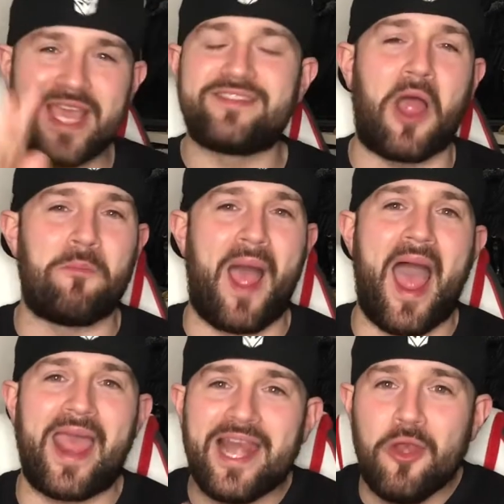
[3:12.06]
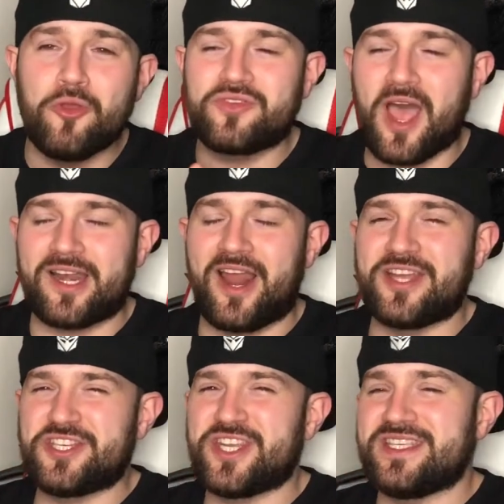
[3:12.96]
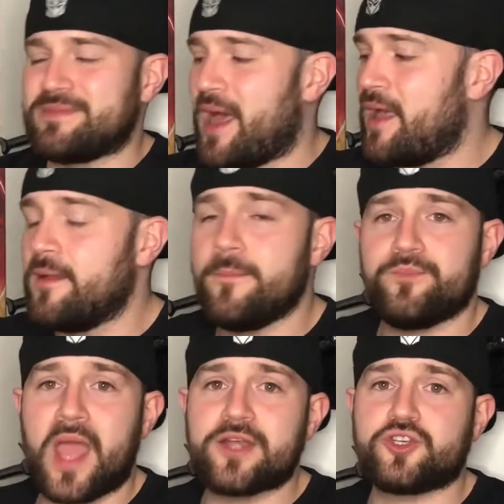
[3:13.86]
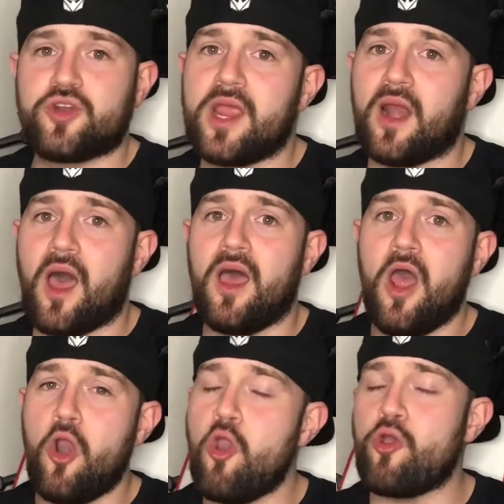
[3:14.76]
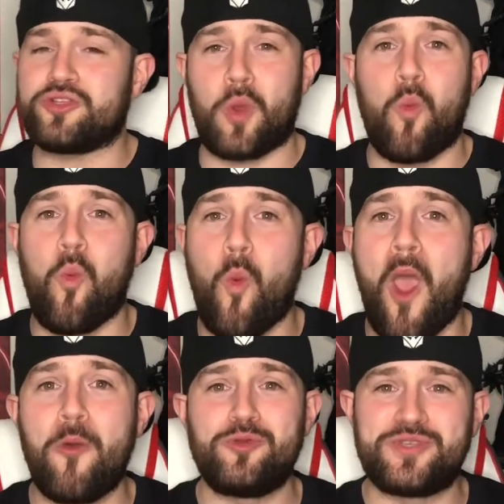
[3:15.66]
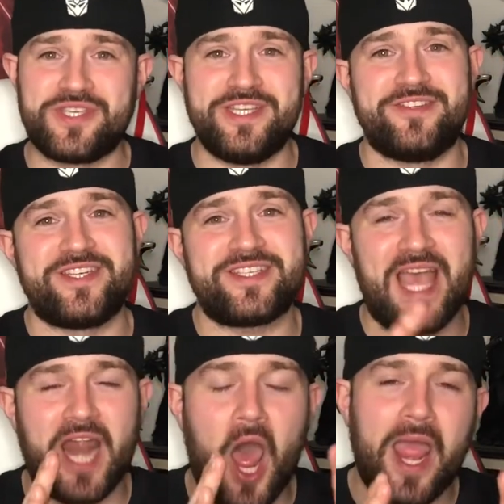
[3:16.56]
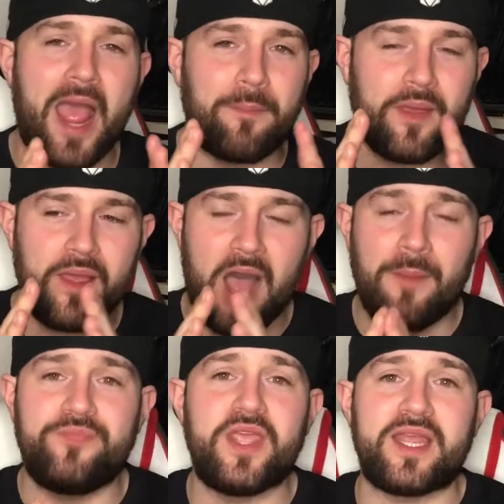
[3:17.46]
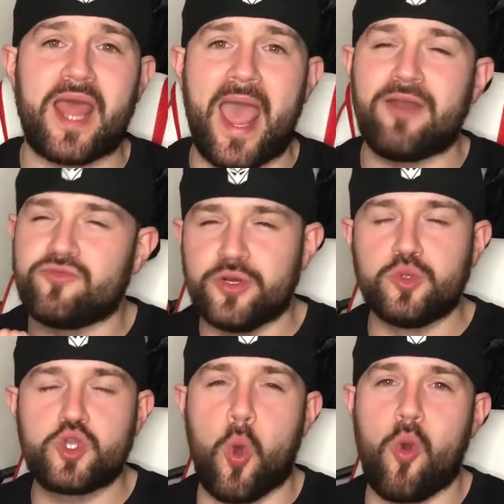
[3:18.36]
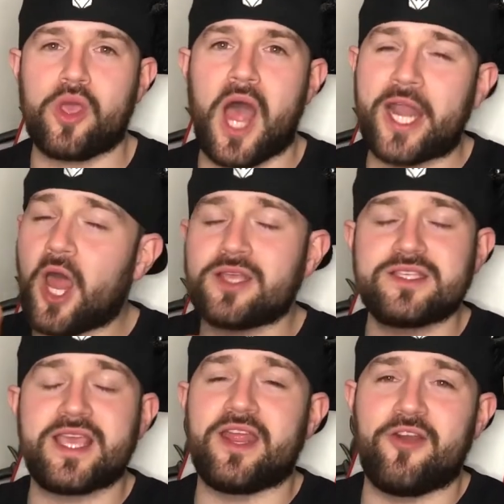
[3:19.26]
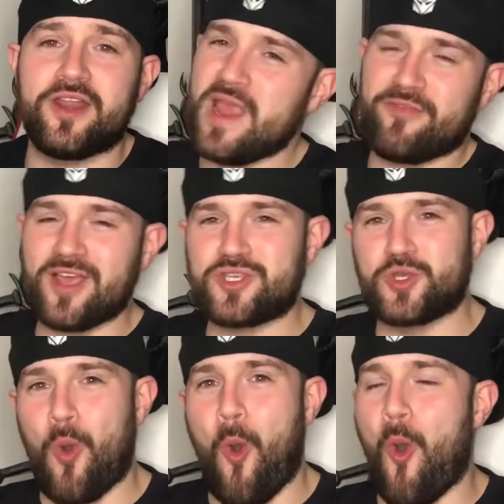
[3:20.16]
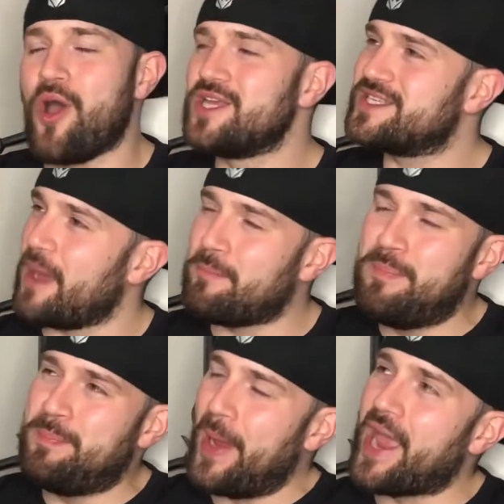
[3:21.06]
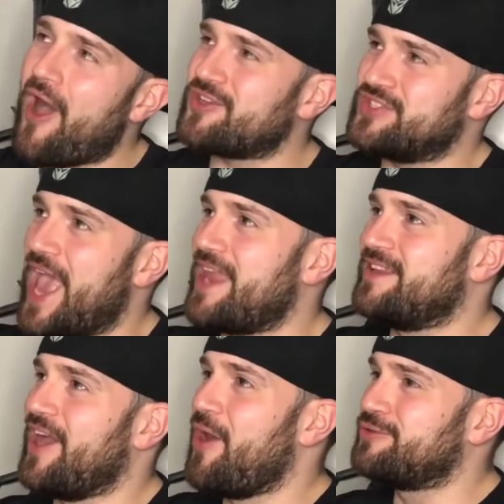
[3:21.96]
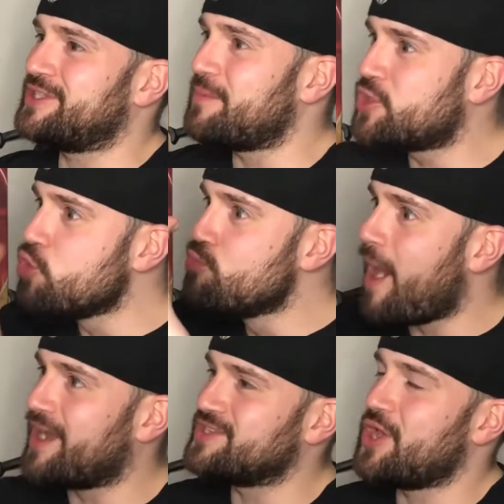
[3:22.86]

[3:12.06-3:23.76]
it don't matter. It looked kind of like cheesy, but that trailer looked well serious, and I am, I'm digging that. And real talk, I know I said it already, if I saw some big-ass head, yo, some humongous